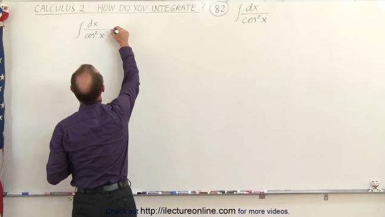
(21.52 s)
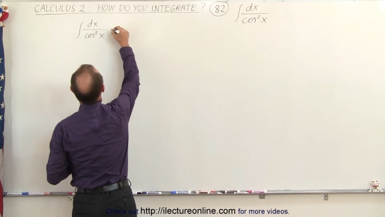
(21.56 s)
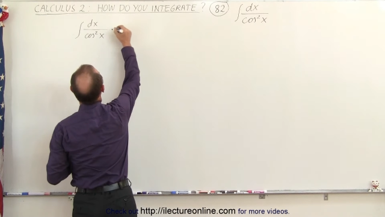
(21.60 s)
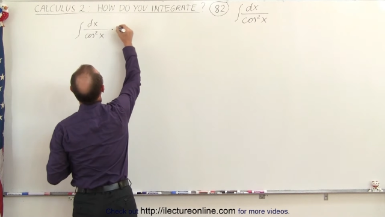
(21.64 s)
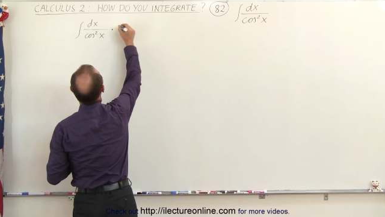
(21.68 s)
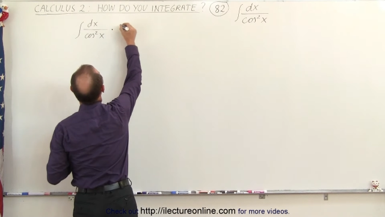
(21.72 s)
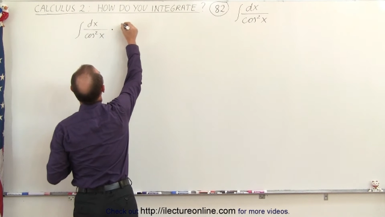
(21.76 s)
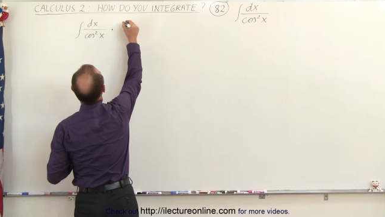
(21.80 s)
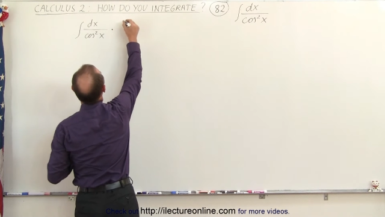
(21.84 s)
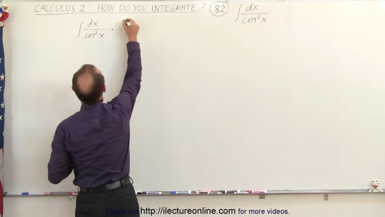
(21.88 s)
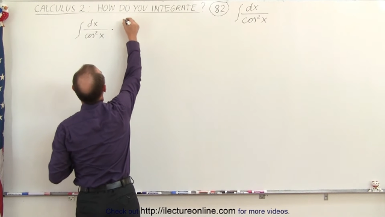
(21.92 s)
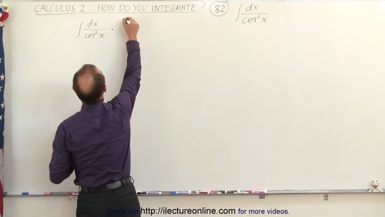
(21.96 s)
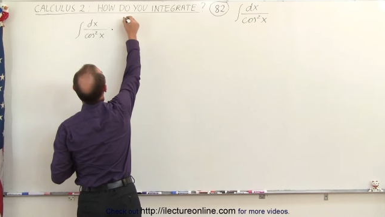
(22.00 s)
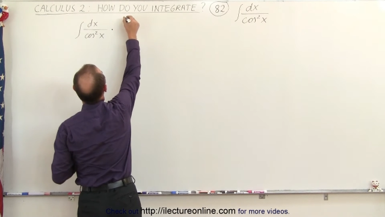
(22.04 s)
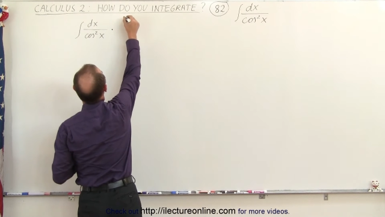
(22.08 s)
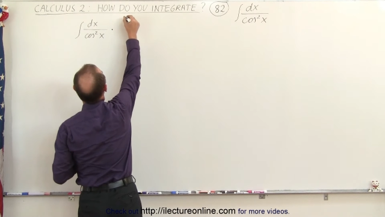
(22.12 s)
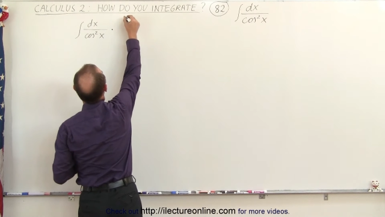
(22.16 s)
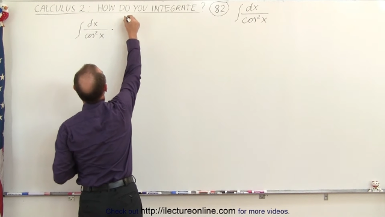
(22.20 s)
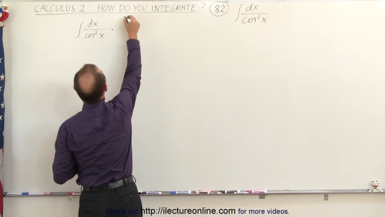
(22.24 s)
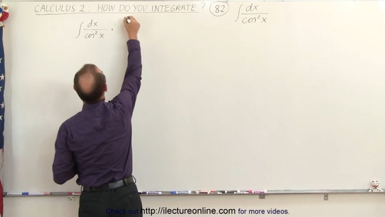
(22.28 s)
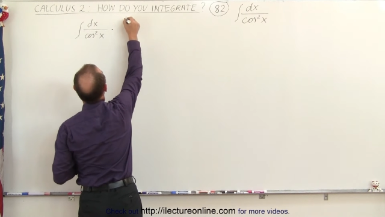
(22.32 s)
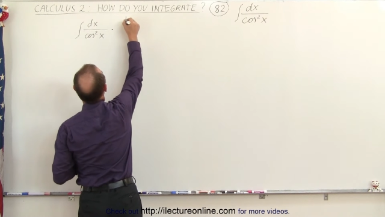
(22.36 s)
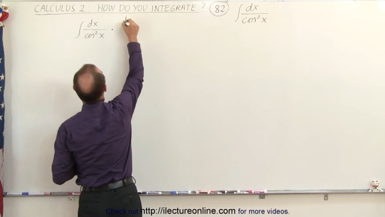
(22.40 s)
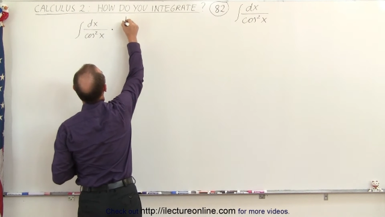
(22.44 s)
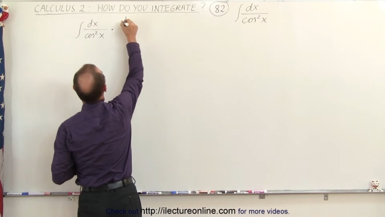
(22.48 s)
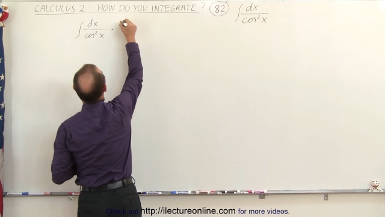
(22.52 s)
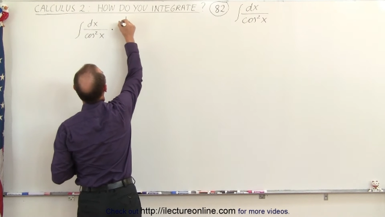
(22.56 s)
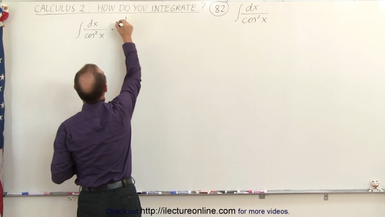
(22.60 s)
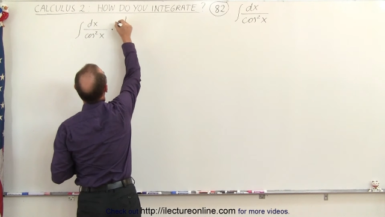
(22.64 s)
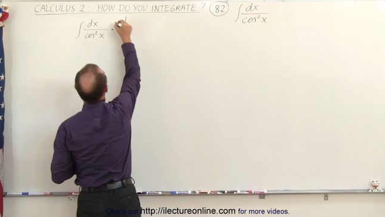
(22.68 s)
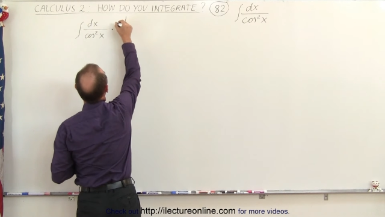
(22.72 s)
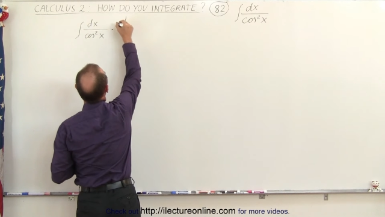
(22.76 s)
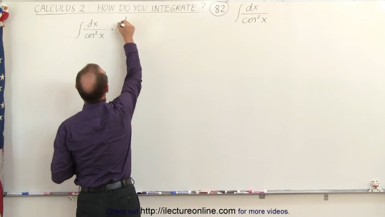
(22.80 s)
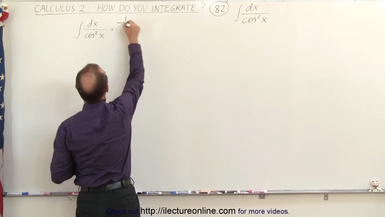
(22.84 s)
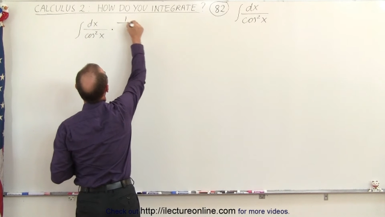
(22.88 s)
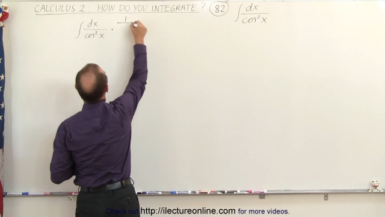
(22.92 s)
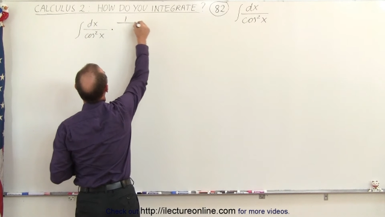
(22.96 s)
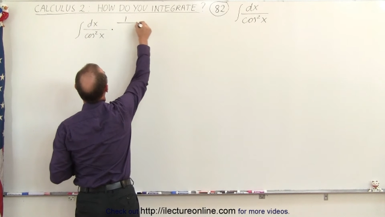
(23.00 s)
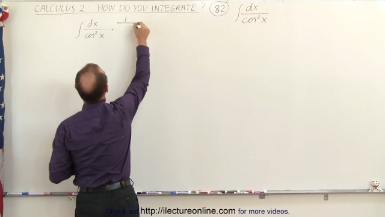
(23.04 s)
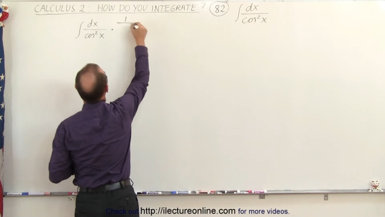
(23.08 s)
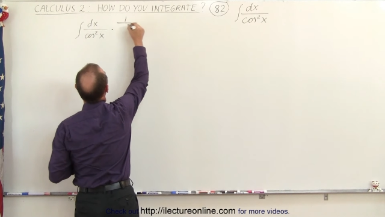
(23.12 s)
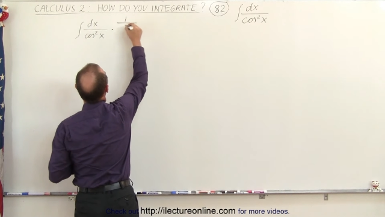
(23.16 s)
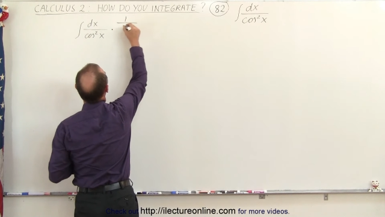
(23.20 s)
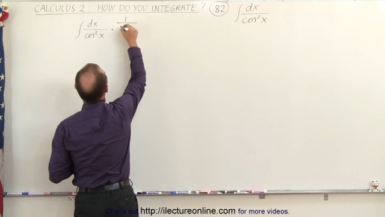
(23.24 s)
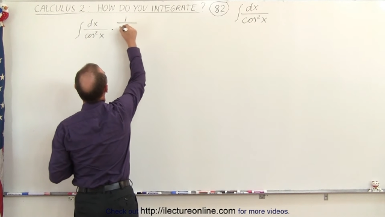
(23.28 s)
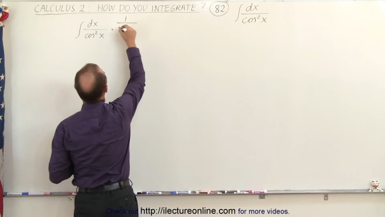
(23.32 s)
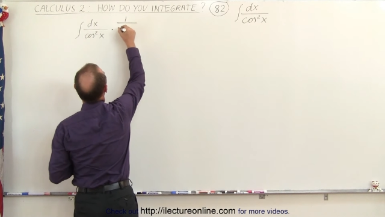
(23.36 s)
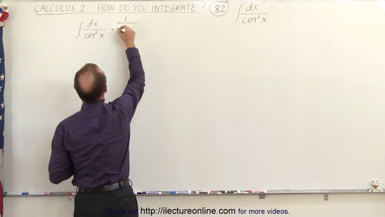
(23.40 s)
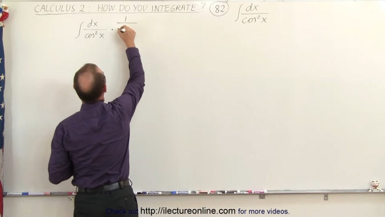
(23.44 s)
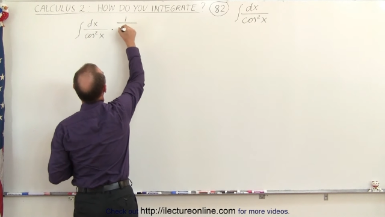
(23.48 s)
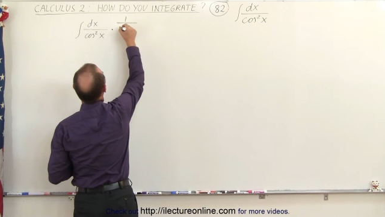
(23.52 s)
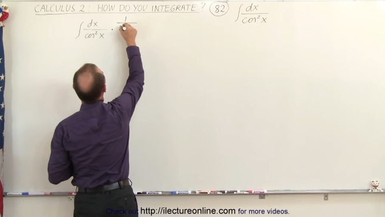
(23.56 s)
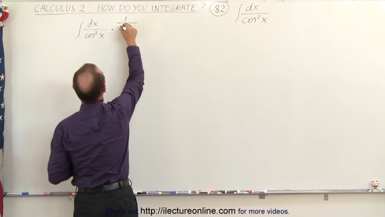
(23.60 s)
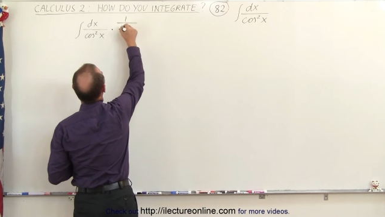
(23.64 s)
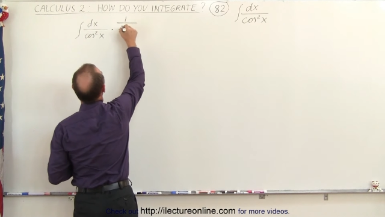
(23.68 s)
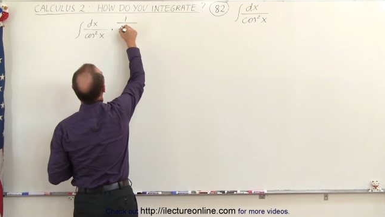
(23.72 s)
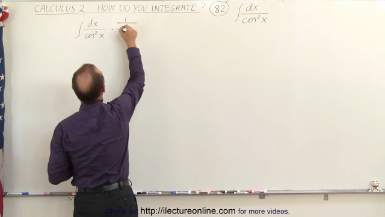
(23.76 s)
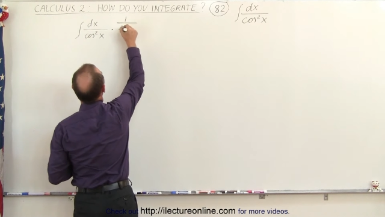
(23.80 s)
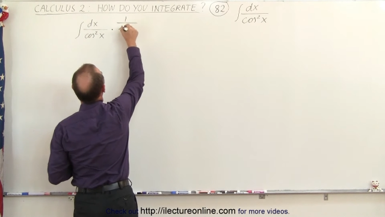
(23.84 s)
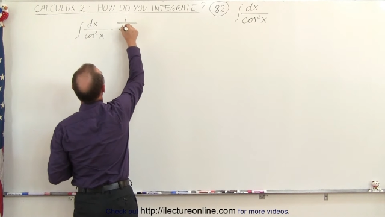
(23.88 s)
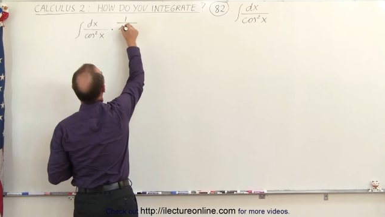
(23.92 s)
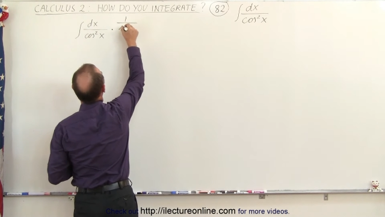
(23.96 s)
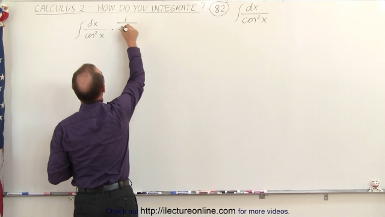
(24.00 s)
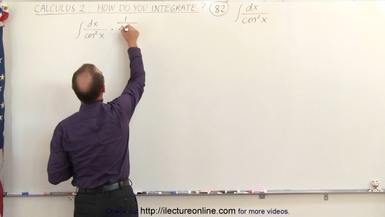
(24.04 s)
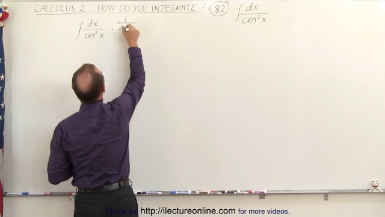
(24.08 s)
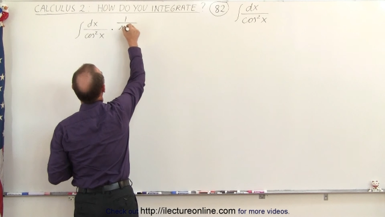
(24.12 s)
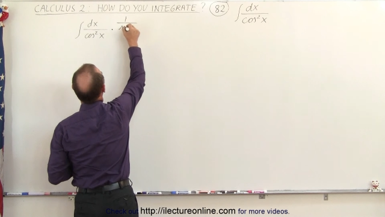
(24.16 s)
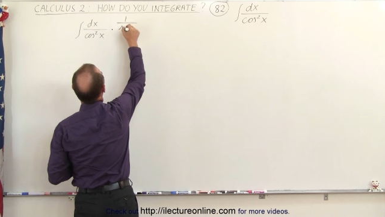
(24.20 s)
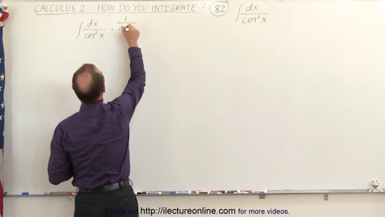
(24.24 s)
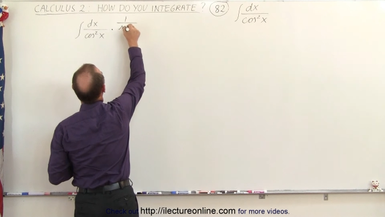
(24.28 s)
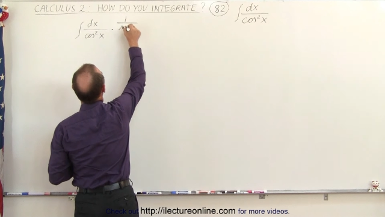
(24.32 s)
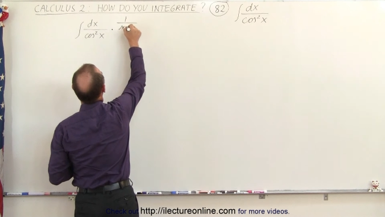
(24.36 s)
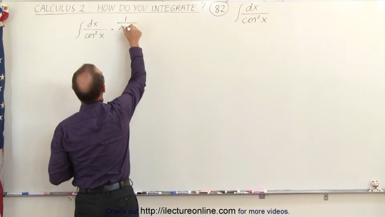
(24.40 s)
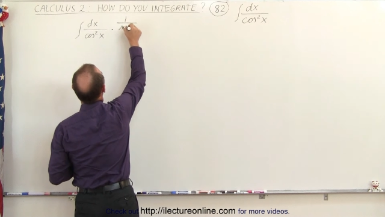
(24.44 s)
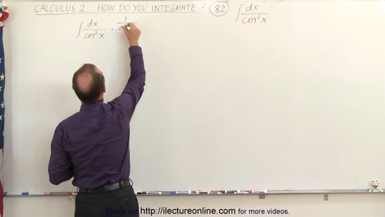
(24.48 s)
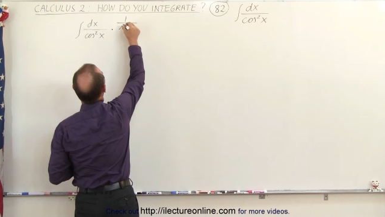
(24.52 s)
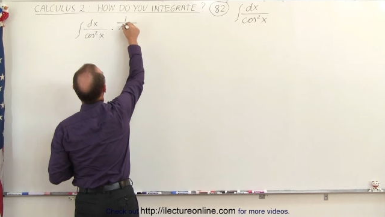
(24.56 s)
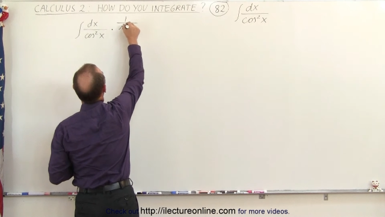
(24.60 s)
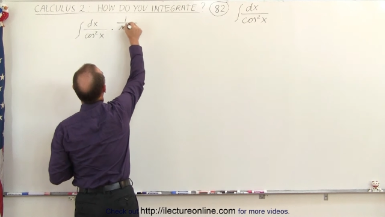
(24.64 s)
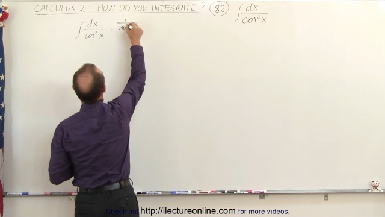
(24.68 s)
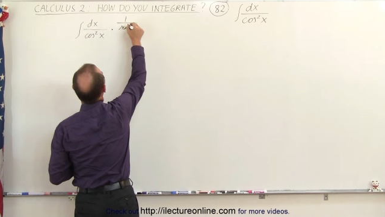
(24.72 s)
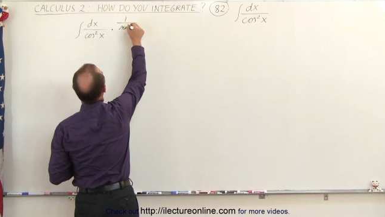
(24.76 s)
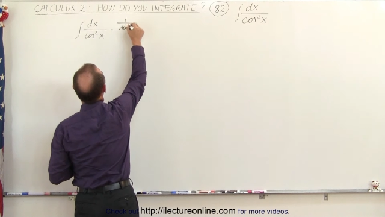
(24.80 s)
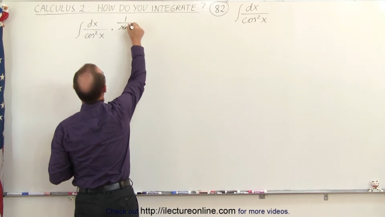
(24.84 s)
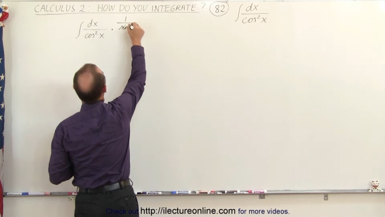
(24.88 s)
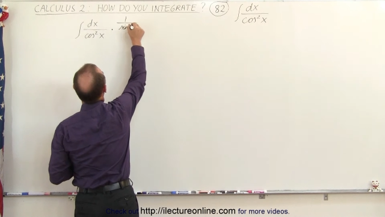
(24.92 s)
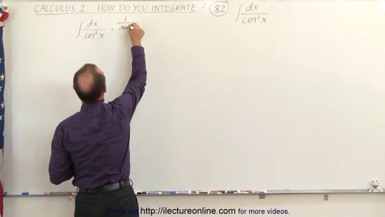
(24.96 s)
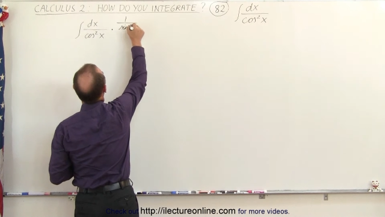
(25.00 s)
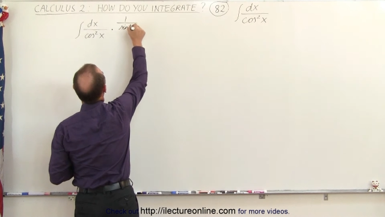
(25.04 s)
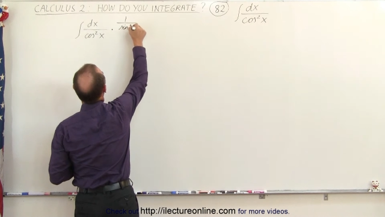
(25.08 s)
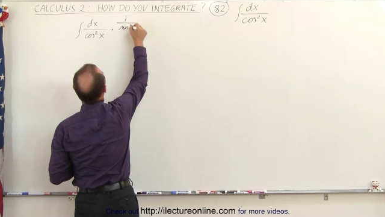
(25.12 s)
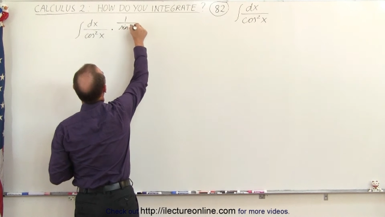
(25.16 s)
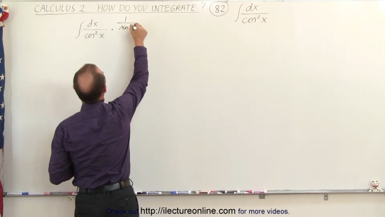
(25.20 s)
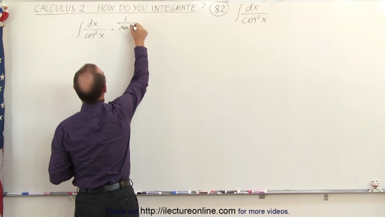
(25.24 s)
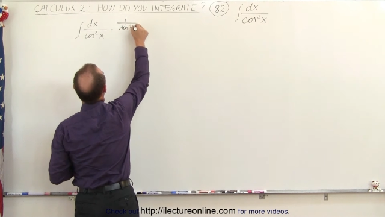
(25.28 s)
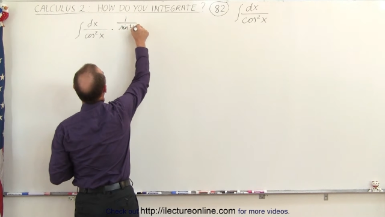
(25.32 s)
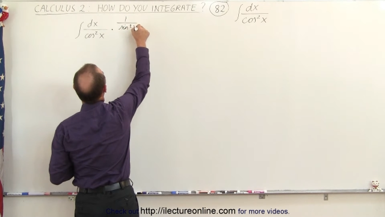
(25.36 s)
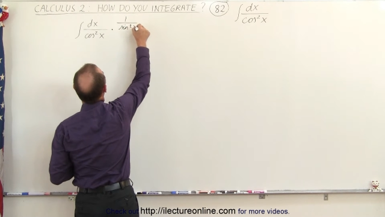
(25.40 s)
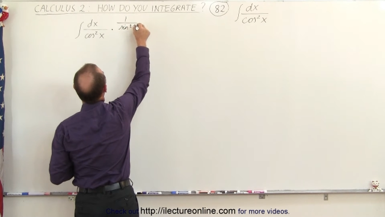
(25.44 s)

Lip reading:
[unreadable: no face in view]